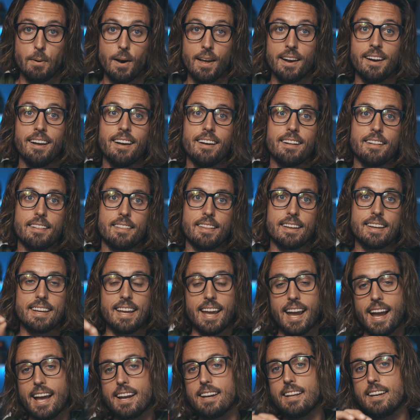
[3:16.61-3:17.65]
But the
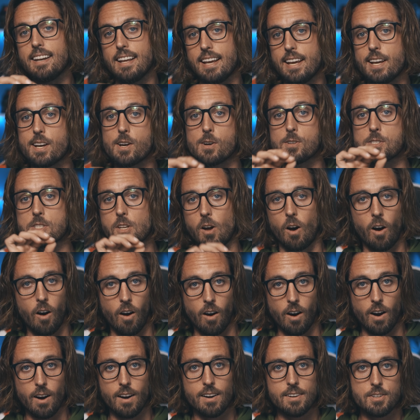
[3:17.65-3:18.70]
Canon EOS
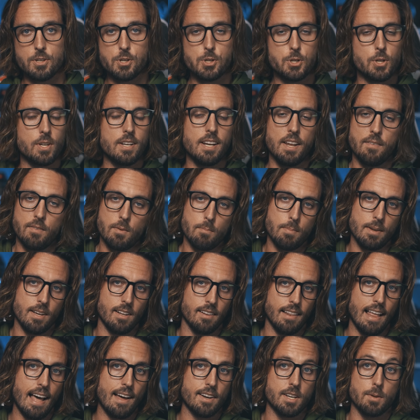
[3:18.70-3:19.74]
R shouldn't even be
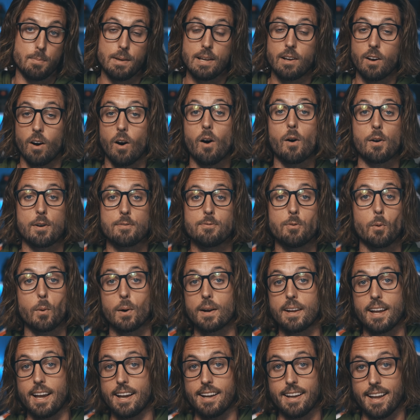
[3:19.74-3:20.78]
allowed to be called a
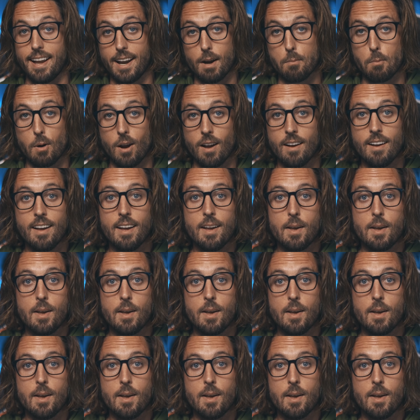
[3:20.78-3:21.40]
4K camera